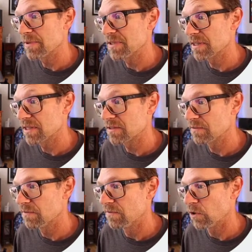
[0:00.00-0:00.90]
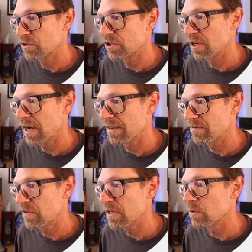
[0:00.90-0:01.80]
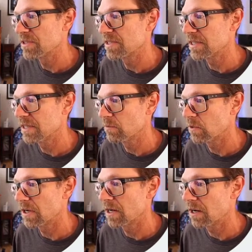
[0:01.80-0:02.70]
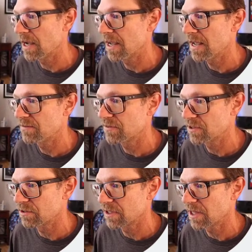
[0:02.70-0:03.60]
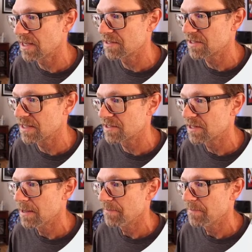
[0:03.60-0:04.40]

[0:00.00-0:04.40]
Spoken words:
is at this Vulture high frequency where I have certain client sites.